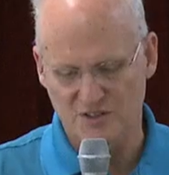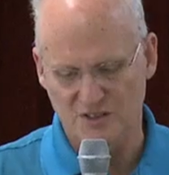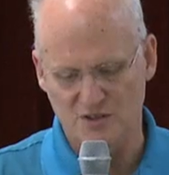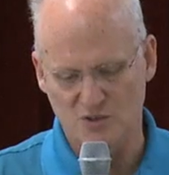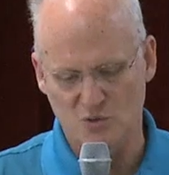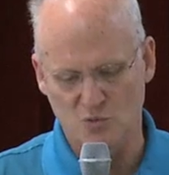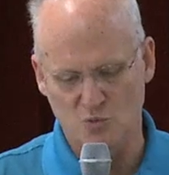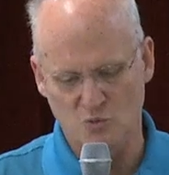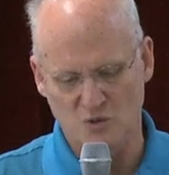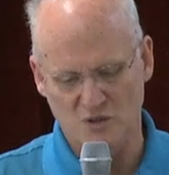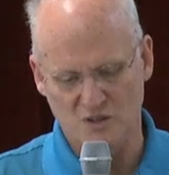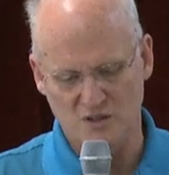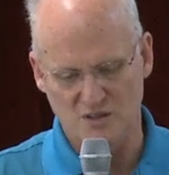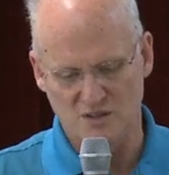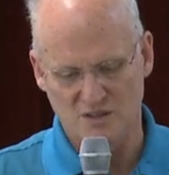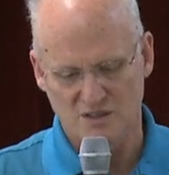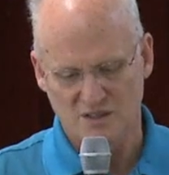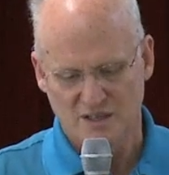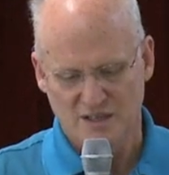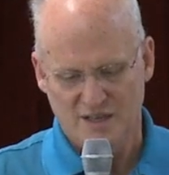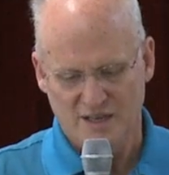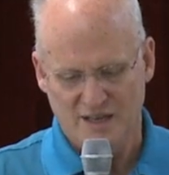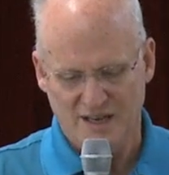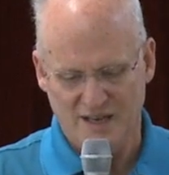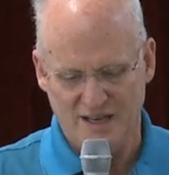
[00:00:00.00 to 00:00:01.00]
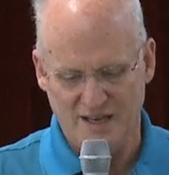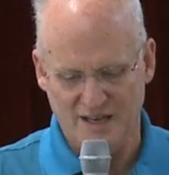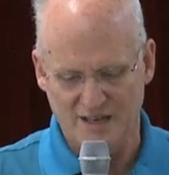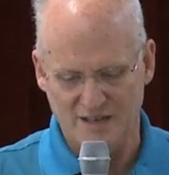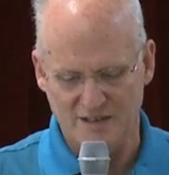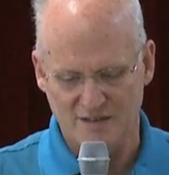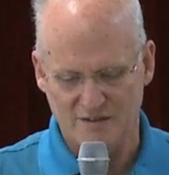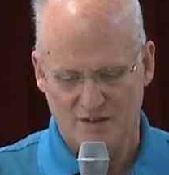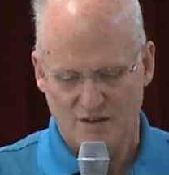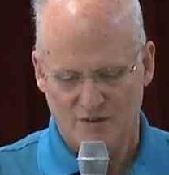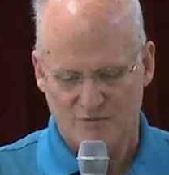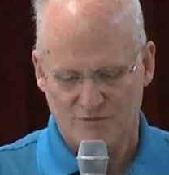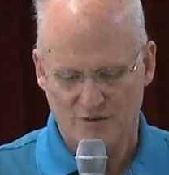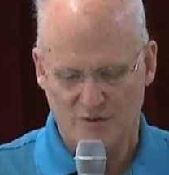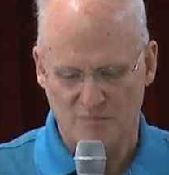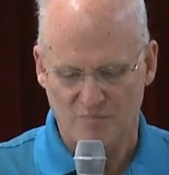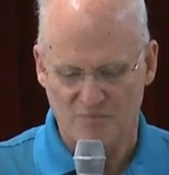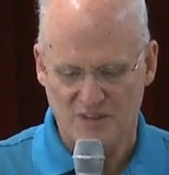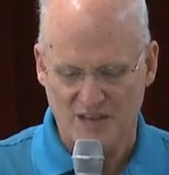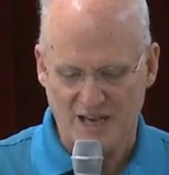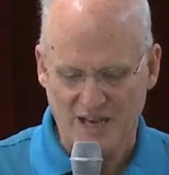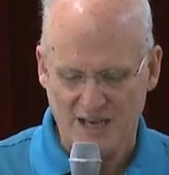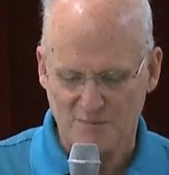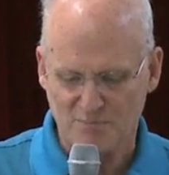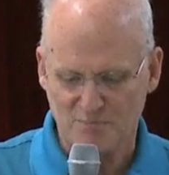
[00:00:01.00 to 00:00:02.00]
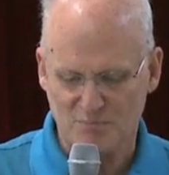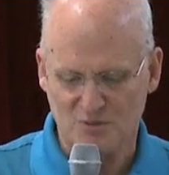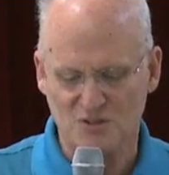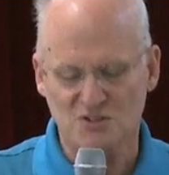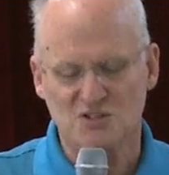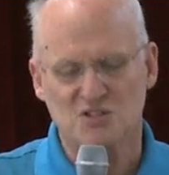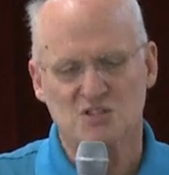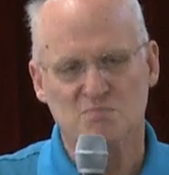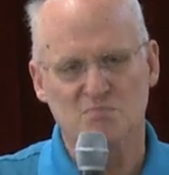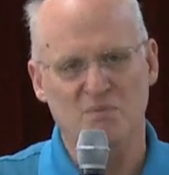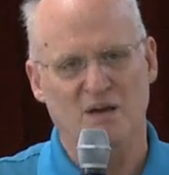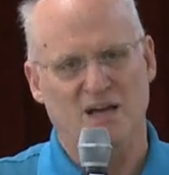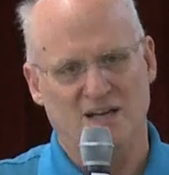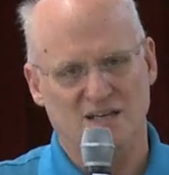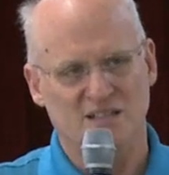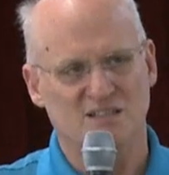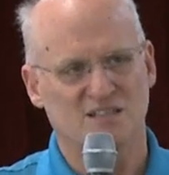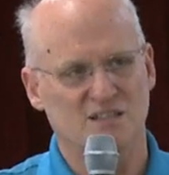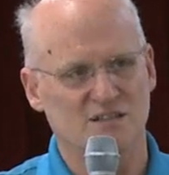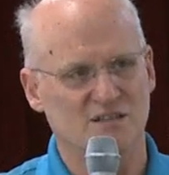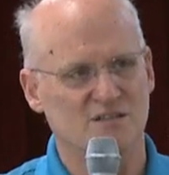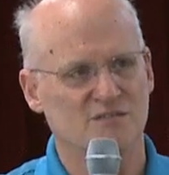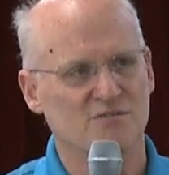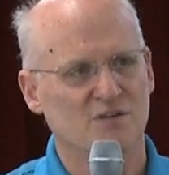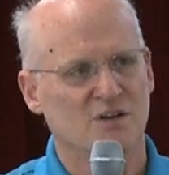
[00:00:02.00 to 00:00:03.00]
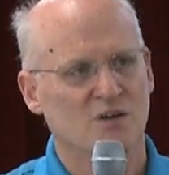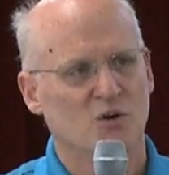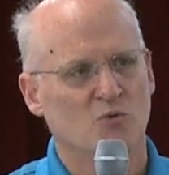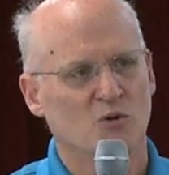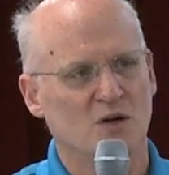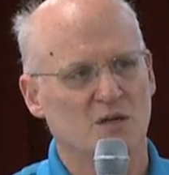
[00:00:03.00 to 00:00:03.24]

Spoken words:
and the will. And from that perspective,